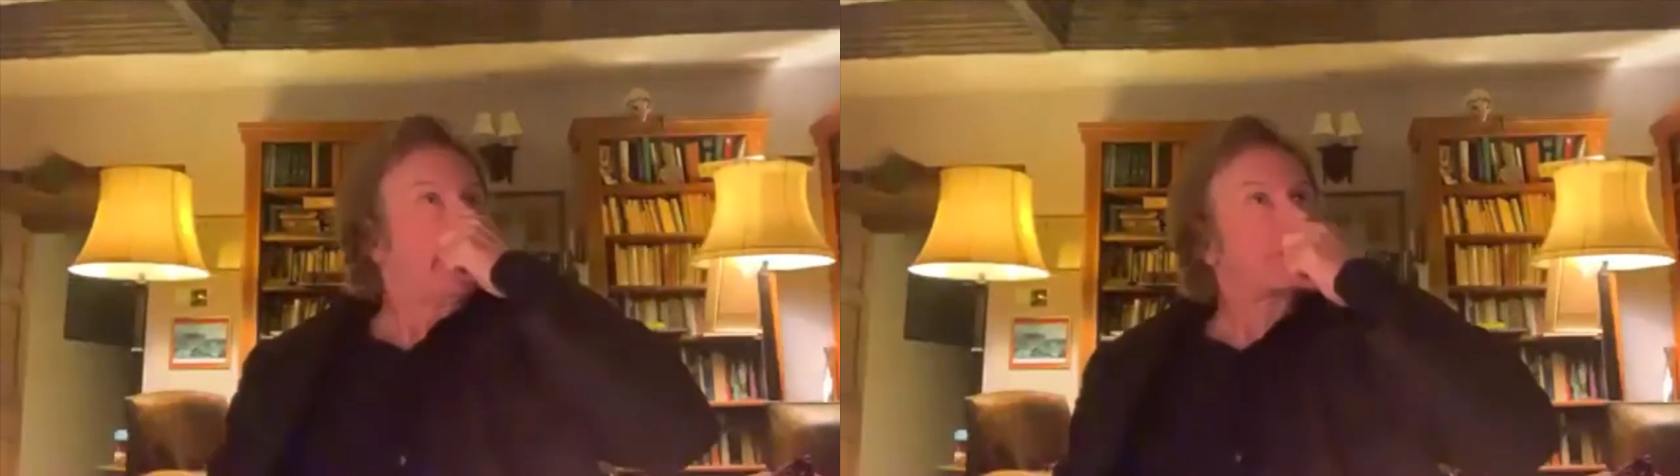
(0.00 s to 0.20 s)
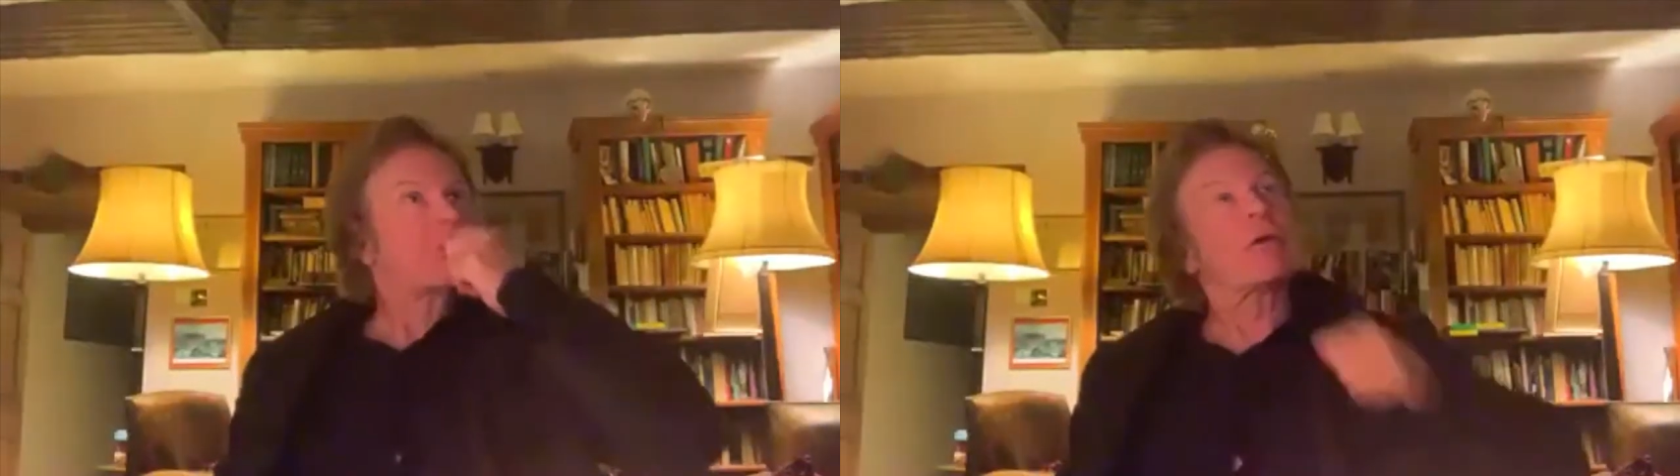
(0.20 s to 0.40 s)

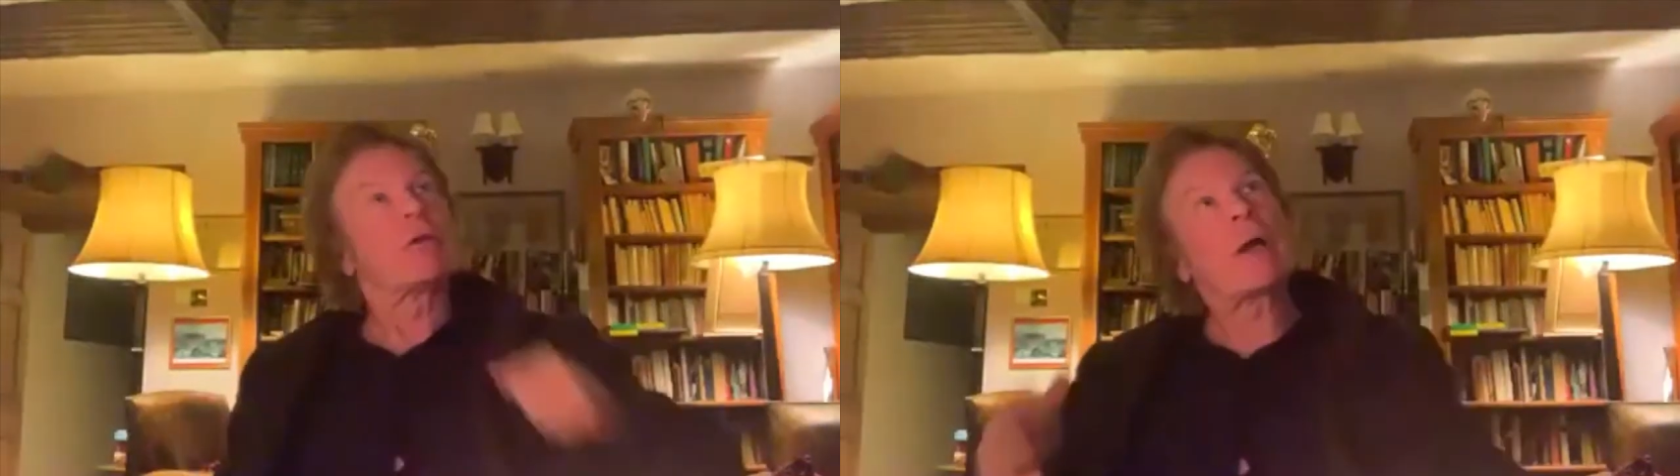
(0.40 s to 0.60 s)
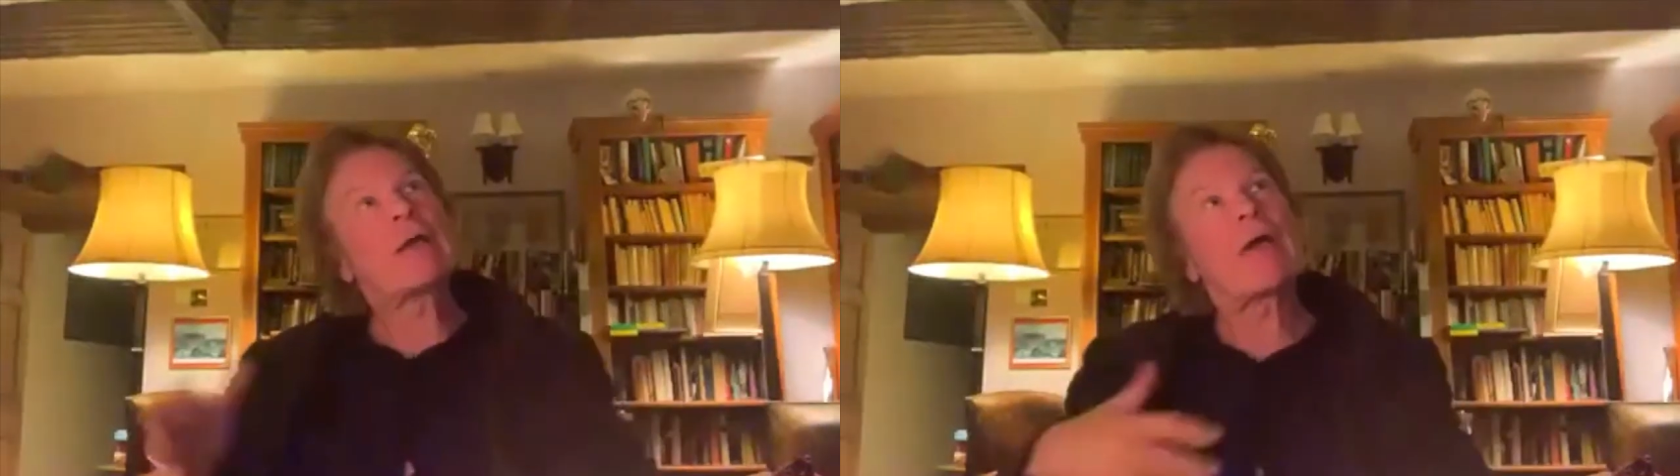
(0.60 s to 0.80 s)
So in
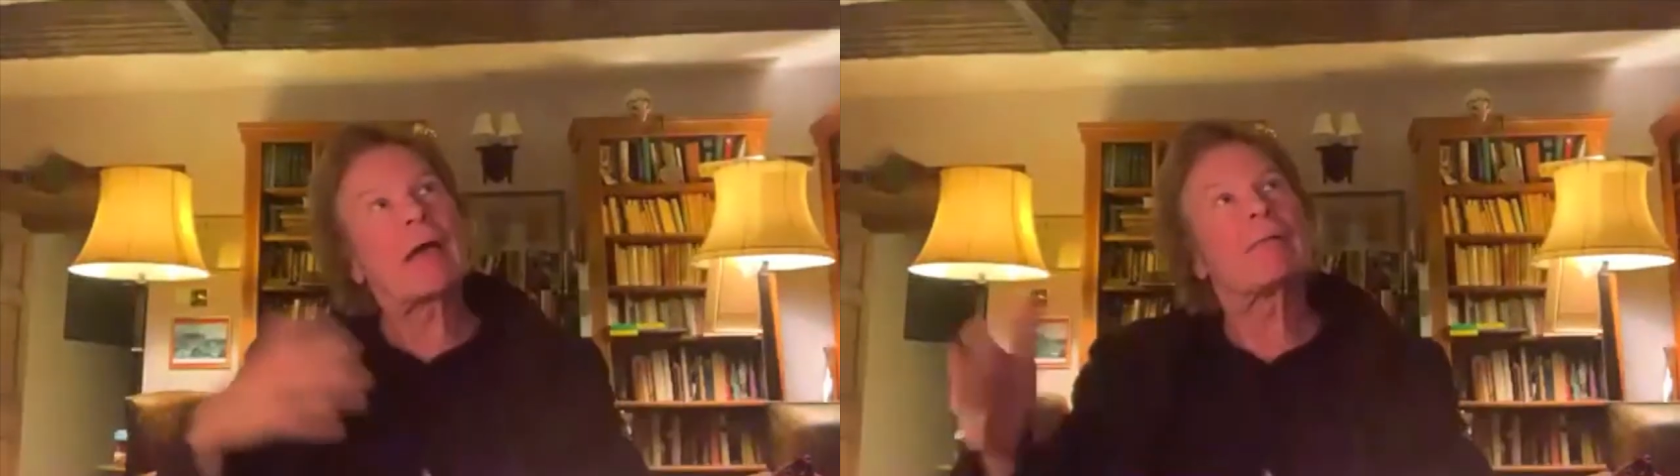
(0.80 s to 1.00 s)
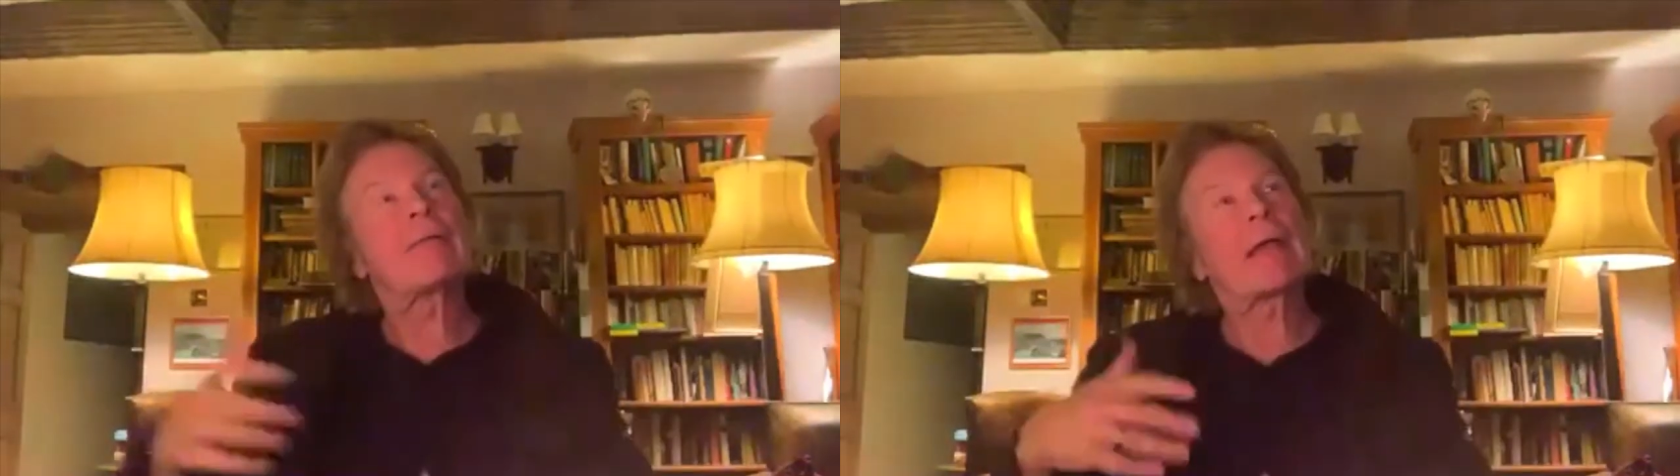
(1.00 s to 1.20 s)
a way
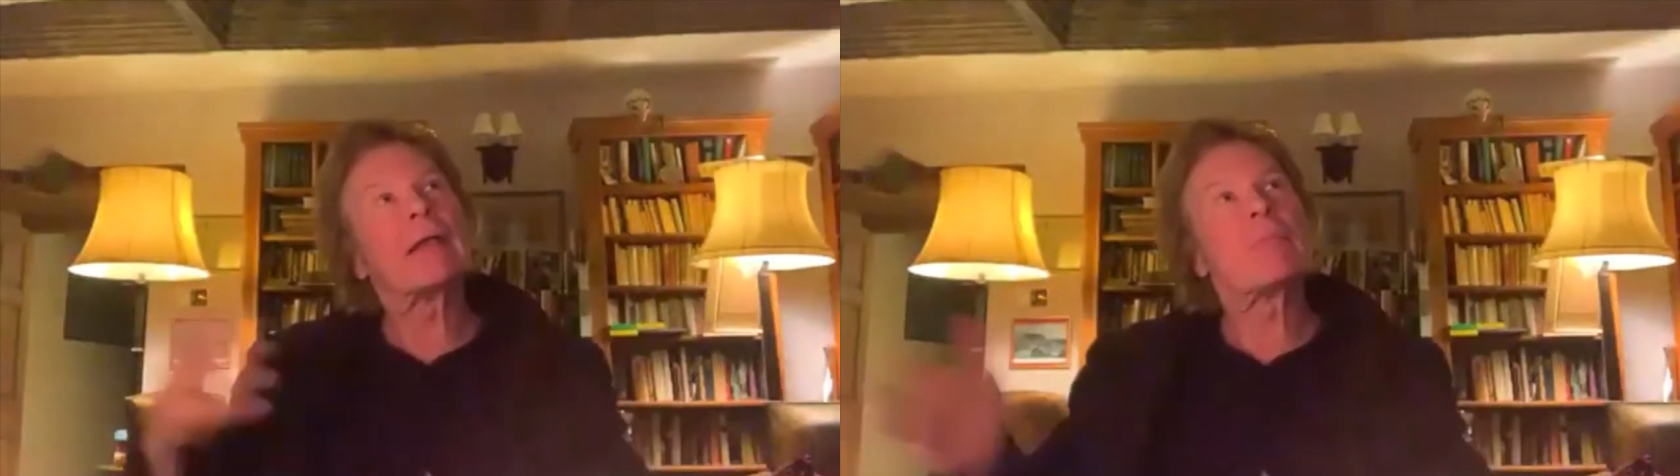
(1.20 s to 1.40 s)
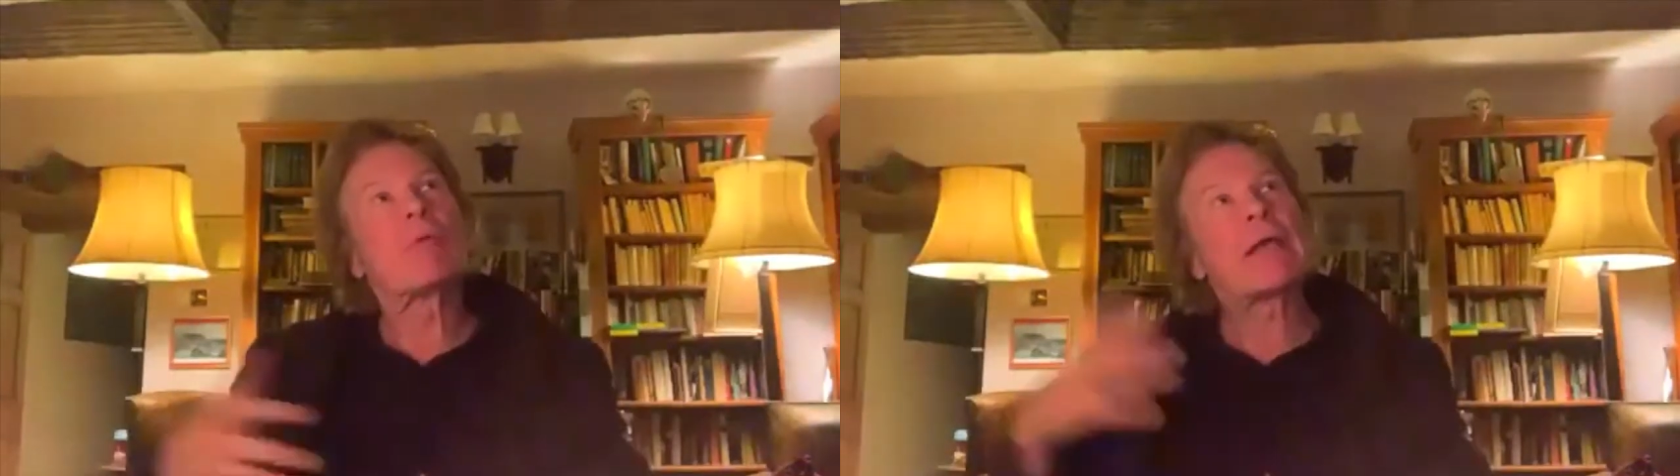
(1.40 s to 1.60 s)
that that
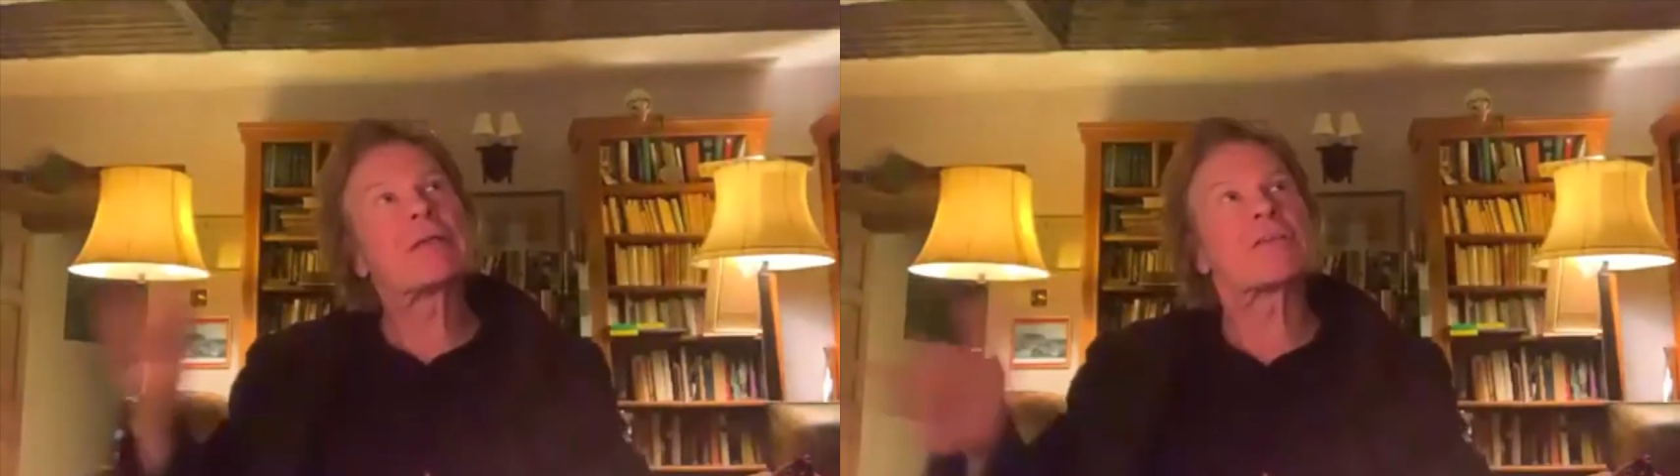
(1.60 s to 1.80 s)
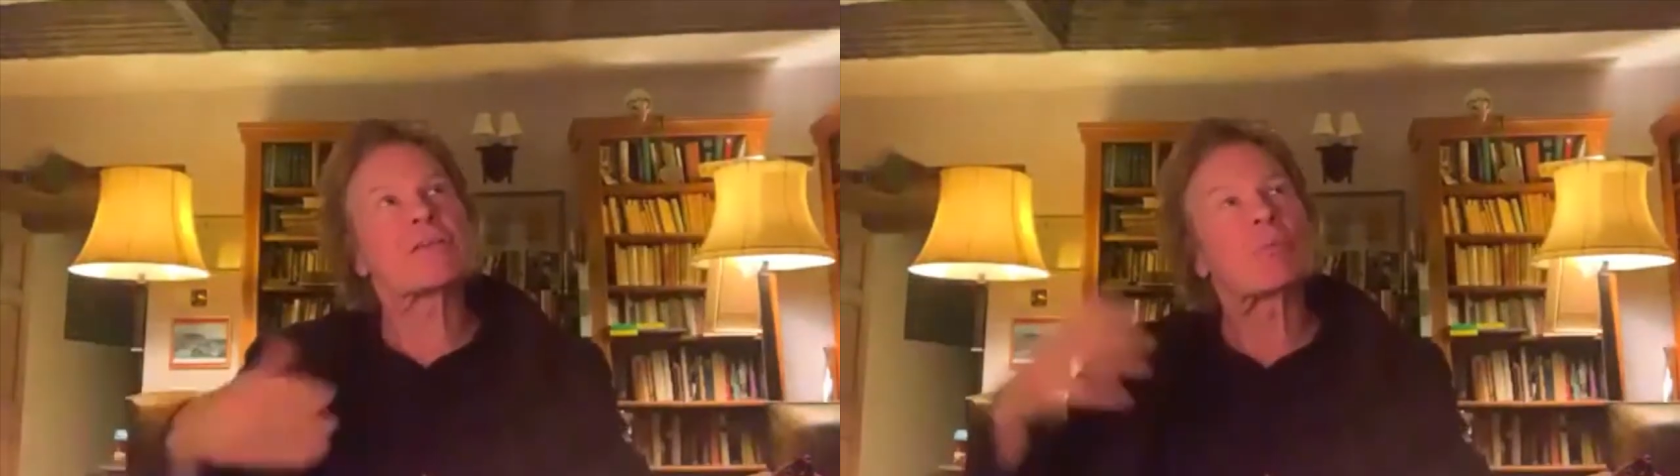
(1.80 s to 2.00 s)
liberated us.